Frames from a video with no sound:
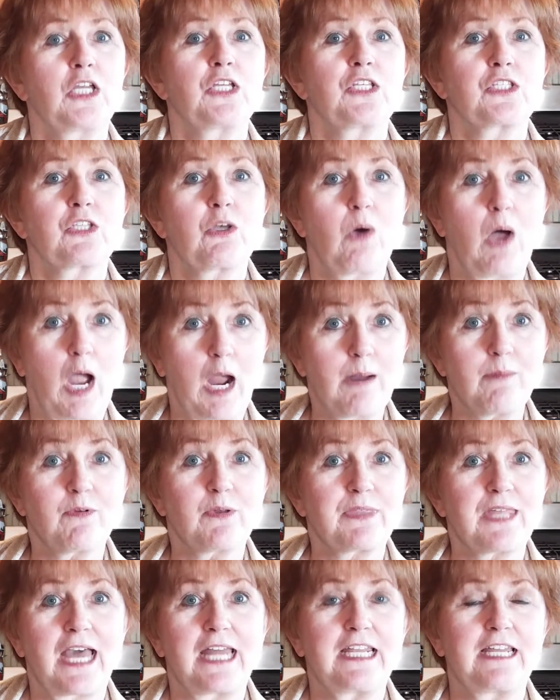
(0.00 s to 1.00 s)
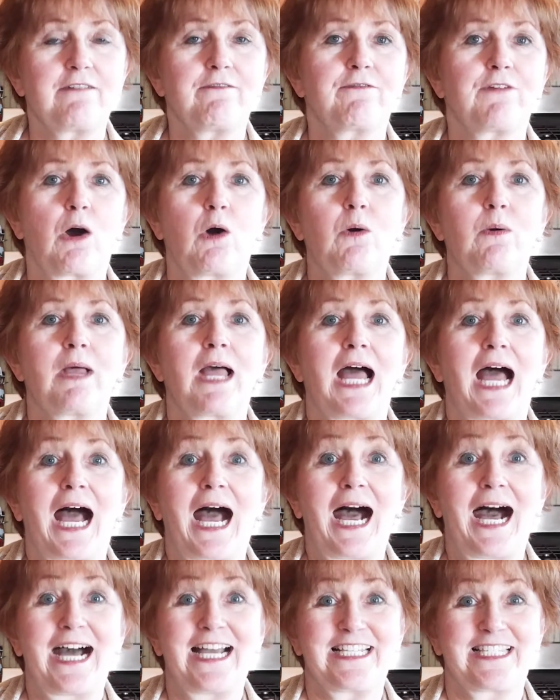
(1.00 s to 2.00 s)
So armed with that info,
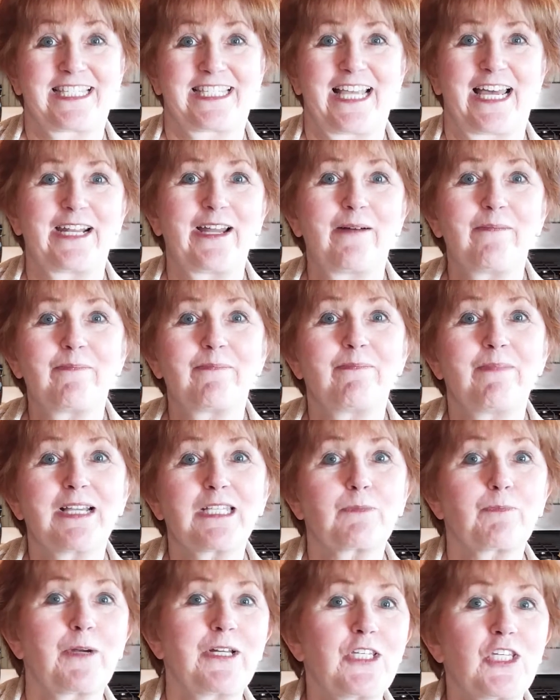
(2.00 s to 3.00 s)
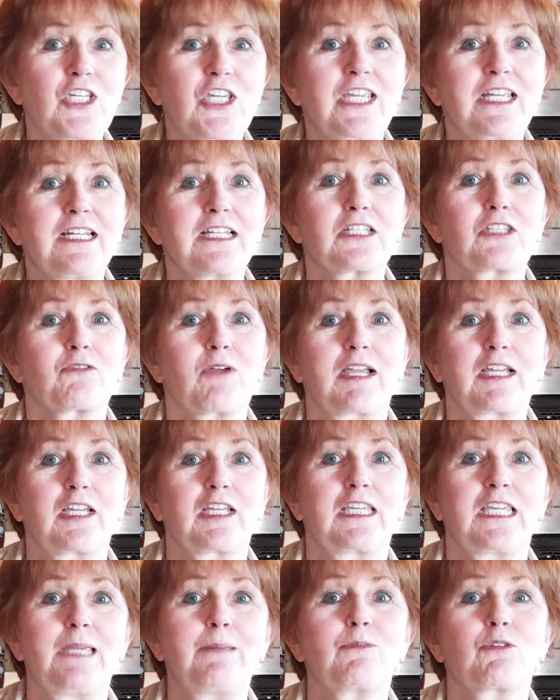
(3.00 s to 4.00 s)
I set up my spreadsheet so I
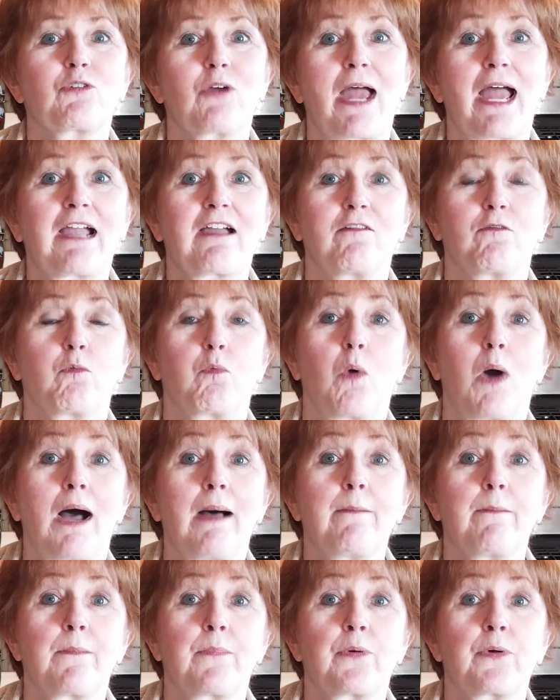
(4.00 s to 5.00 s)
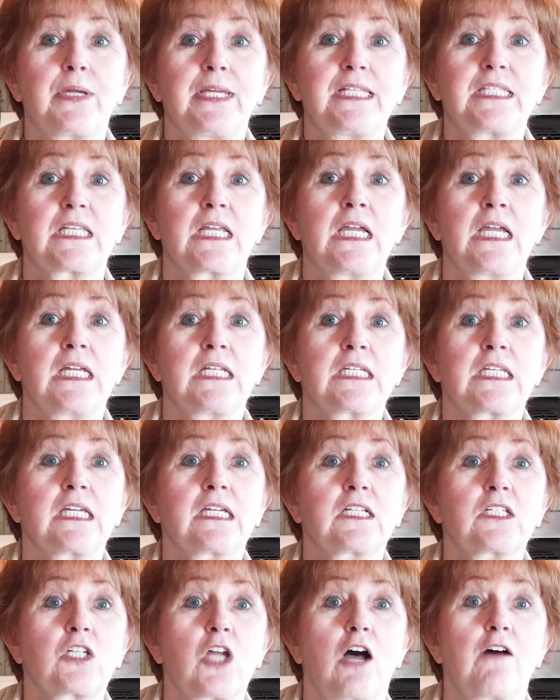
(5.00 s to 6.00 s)
could keep track of what breeds
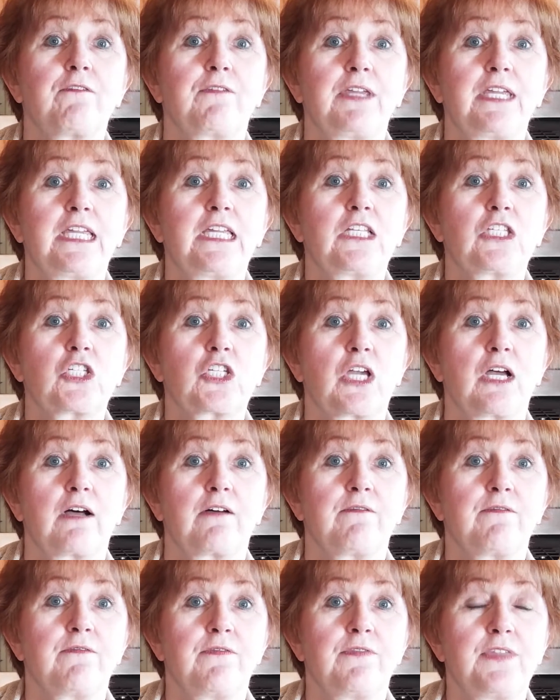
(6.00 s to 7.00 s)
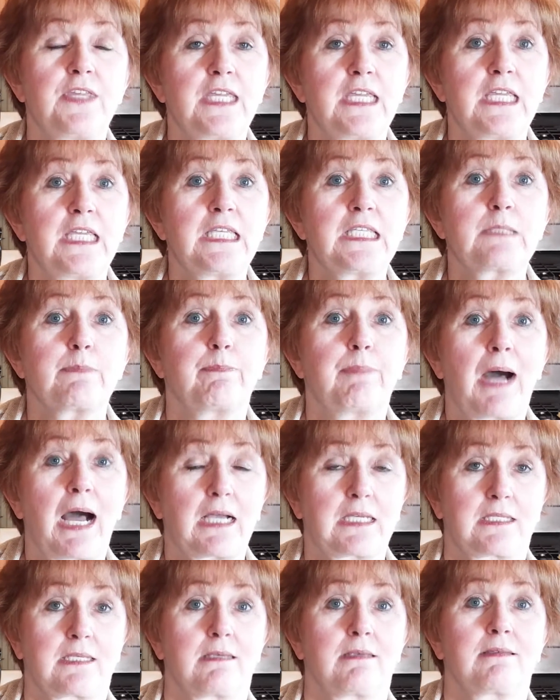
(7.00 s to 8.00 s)
ticked off each of these
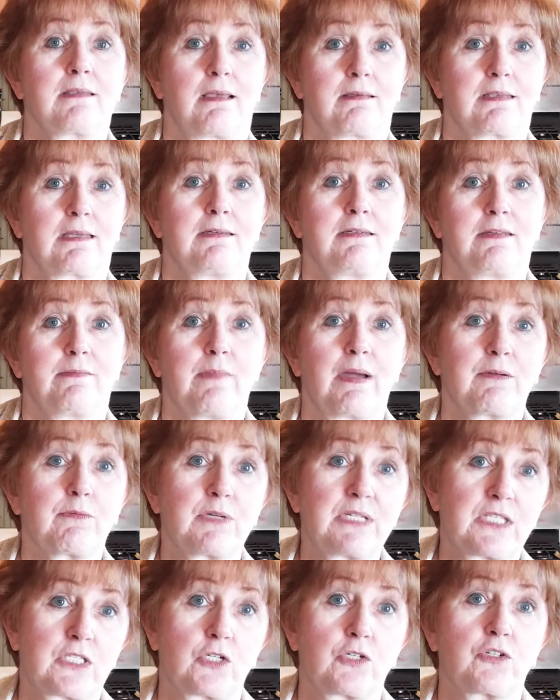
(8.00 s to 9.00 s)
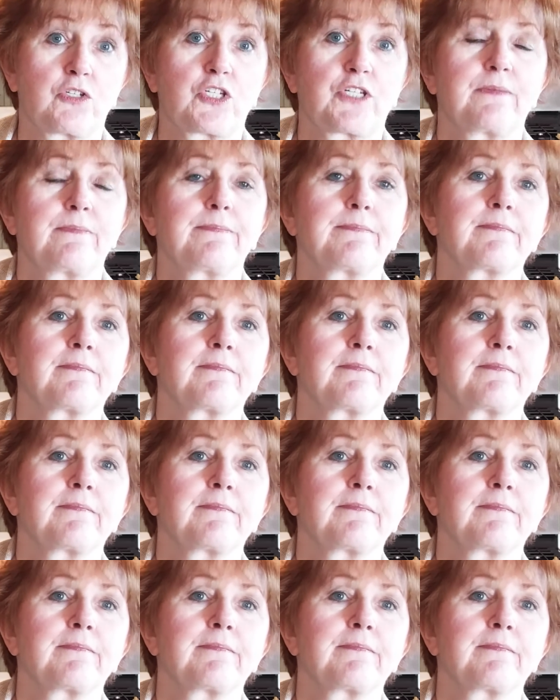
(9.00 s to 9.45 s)
boxes as I did my research.